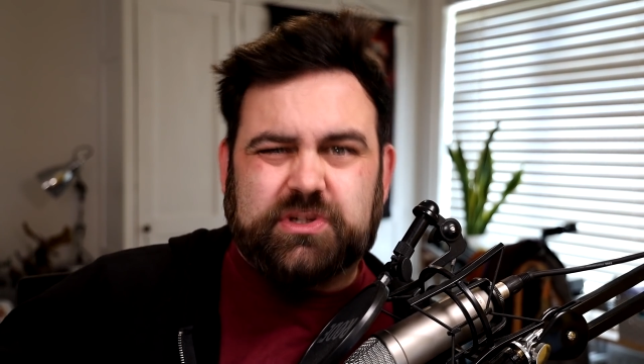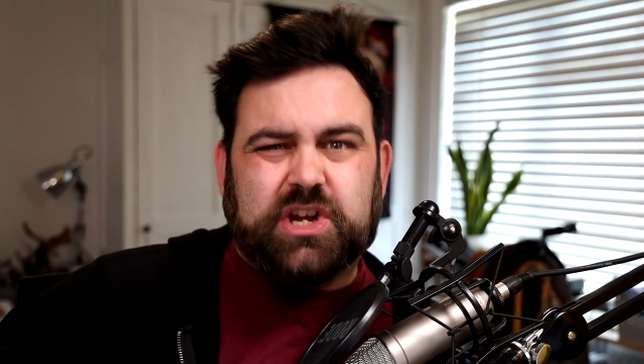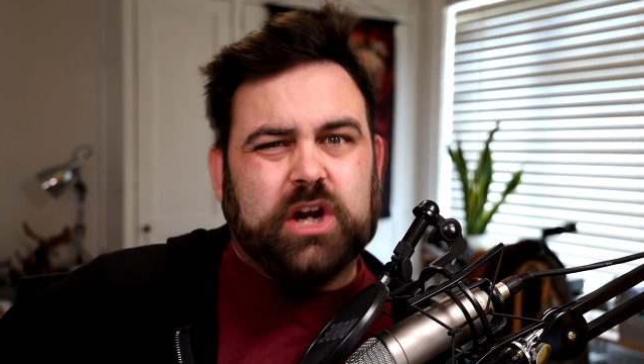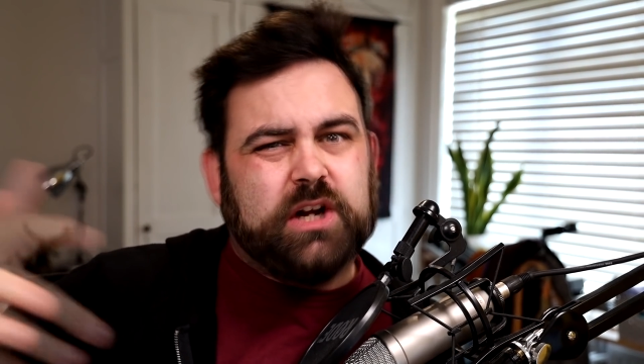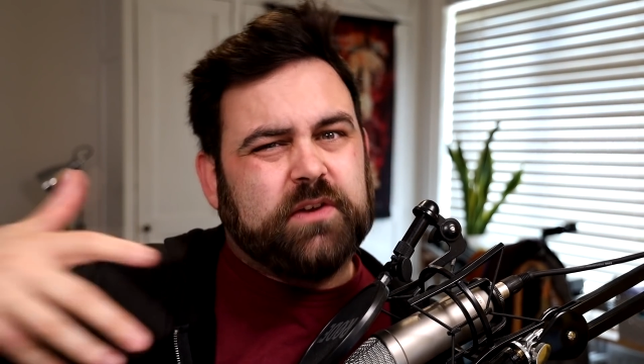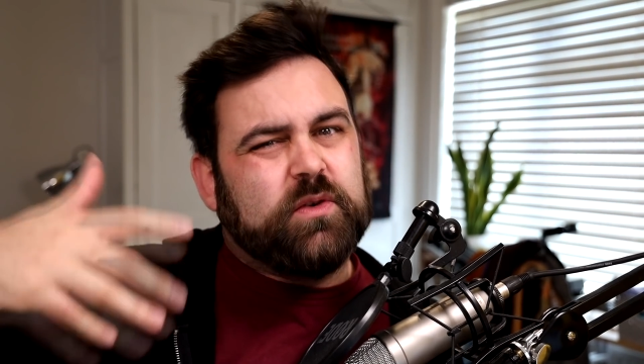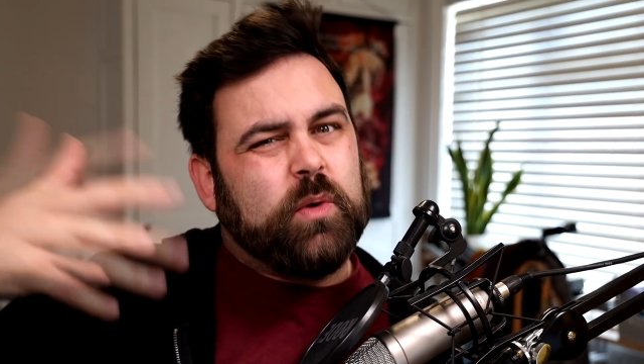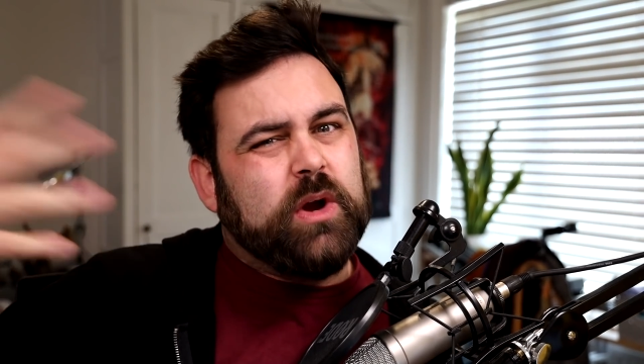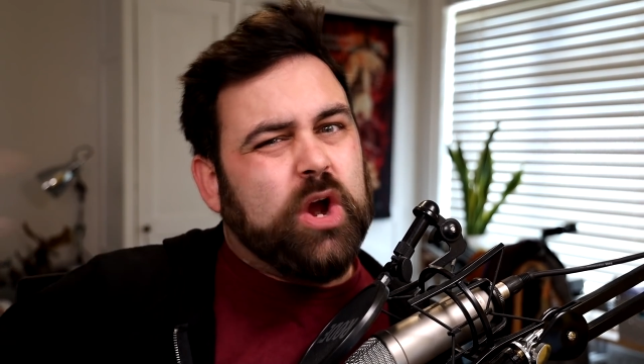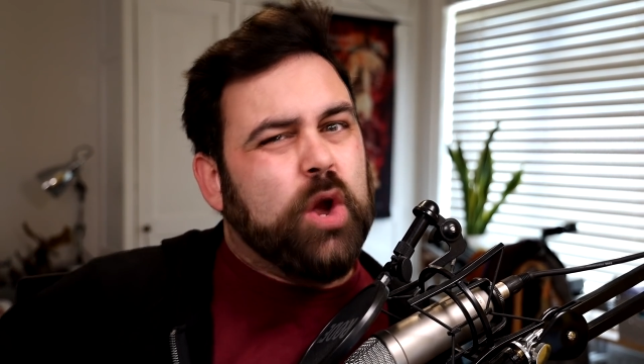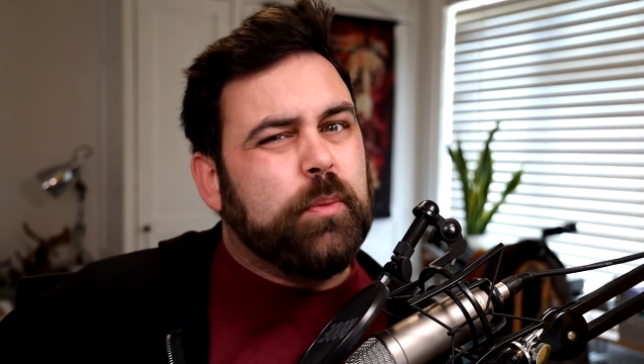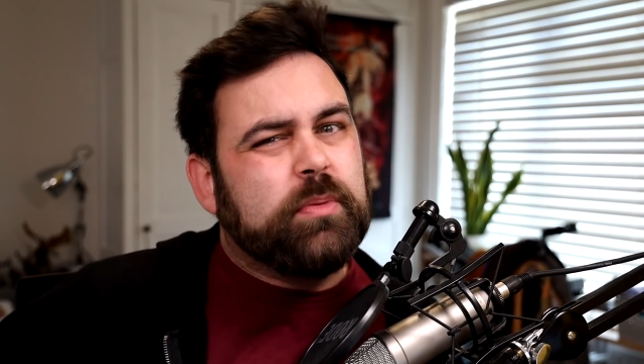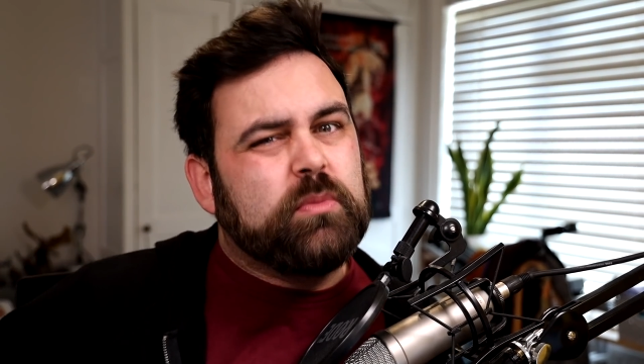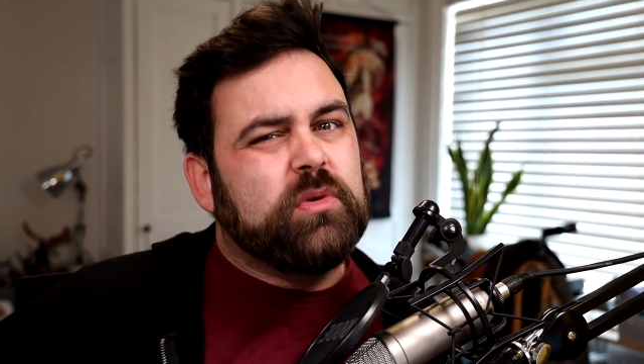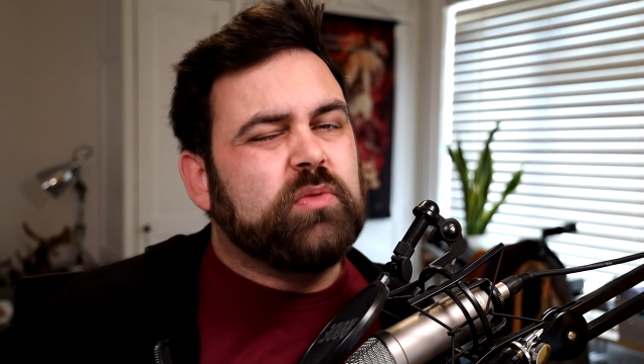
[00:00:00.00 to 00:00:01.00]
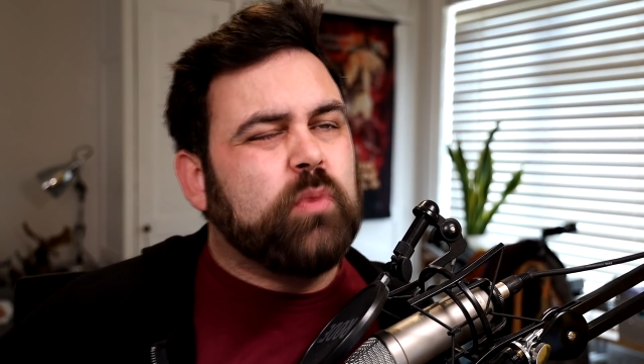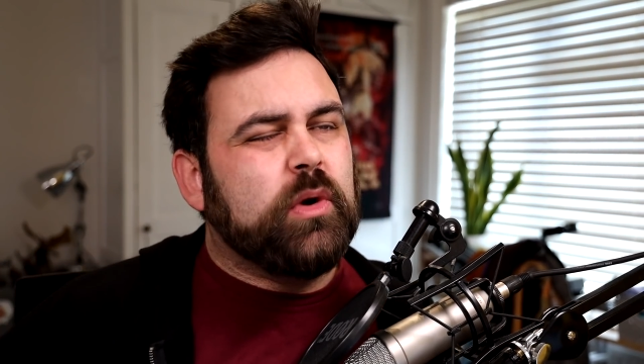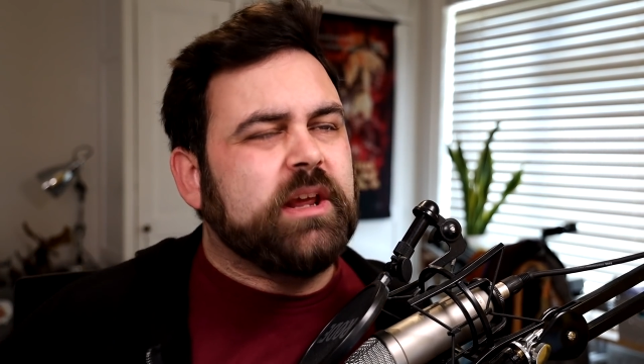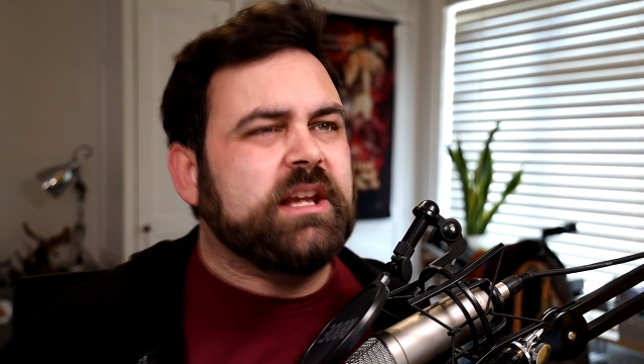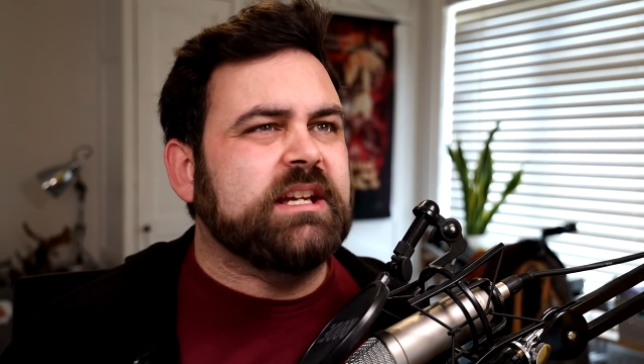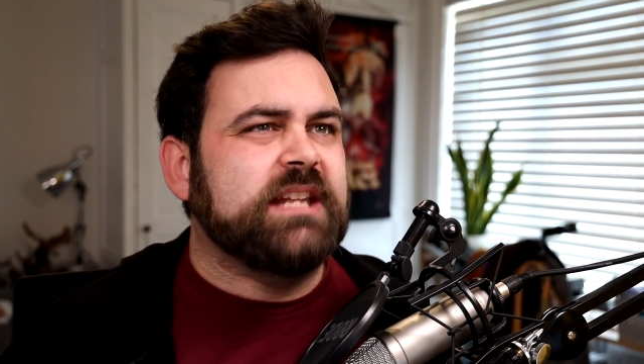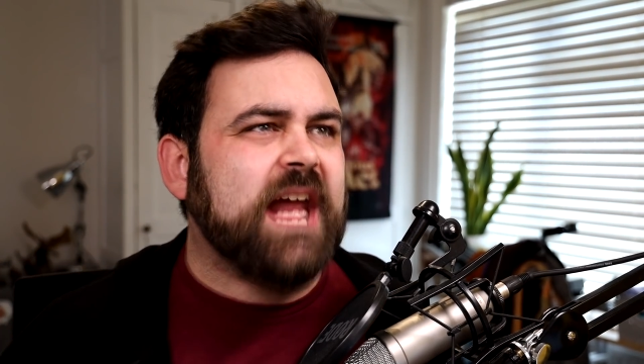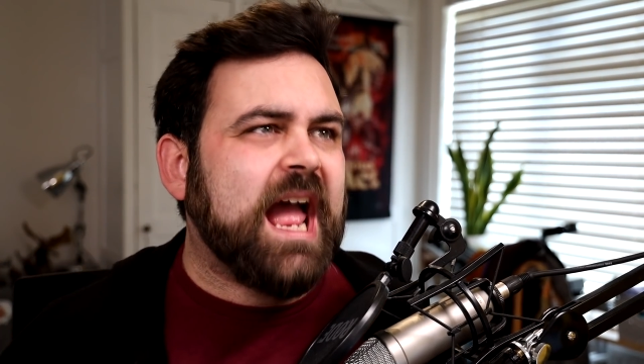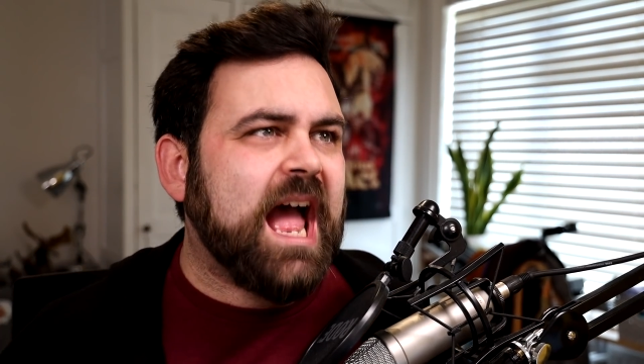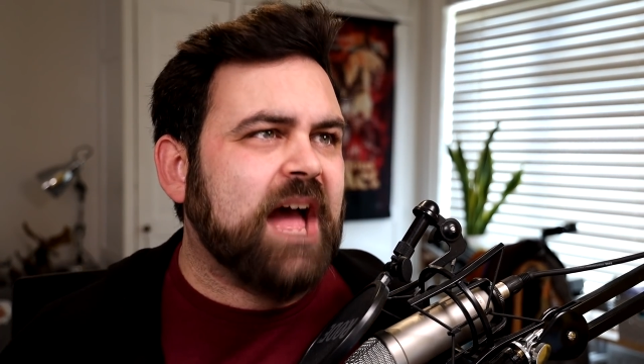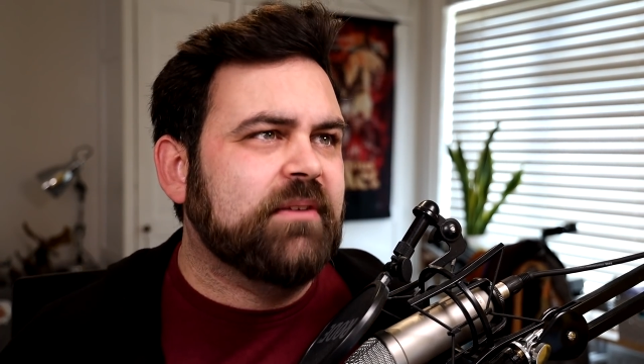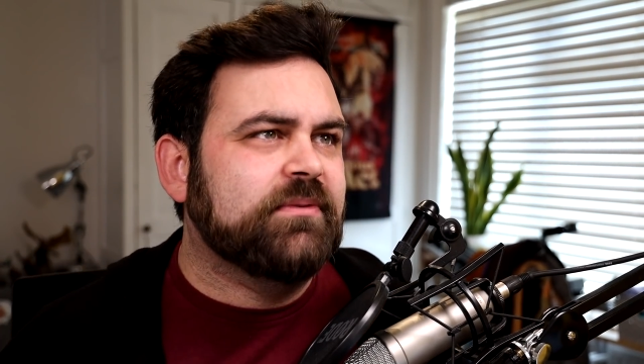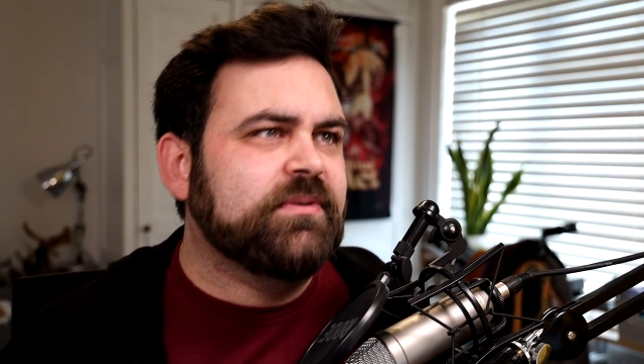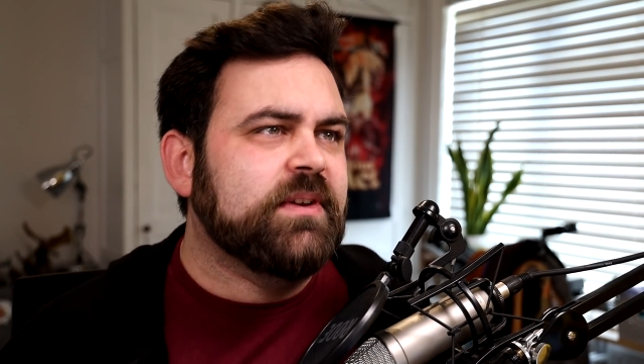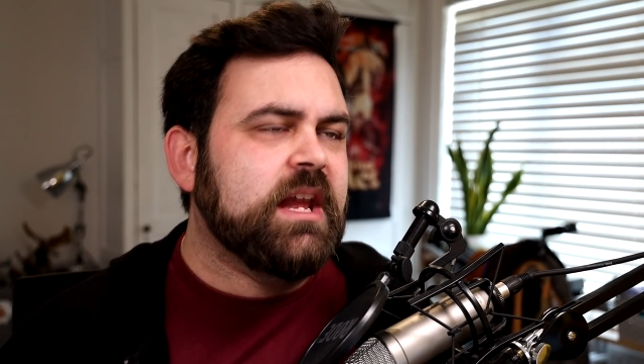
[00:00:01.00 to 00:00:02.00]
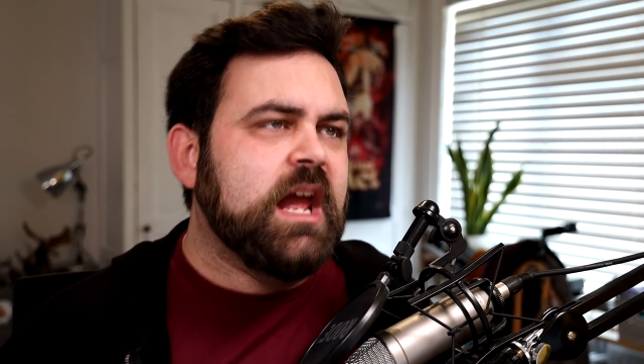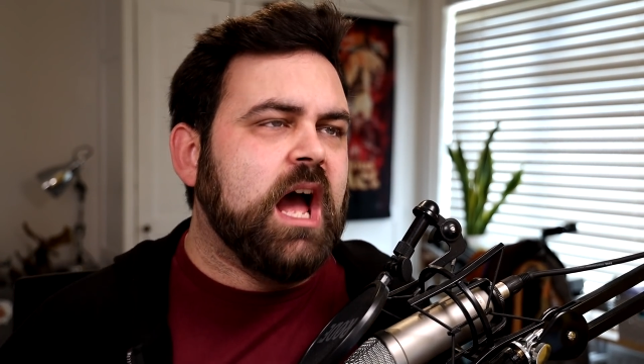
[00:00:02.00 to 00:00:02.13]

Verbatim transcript: was kind of quite open with what it could have.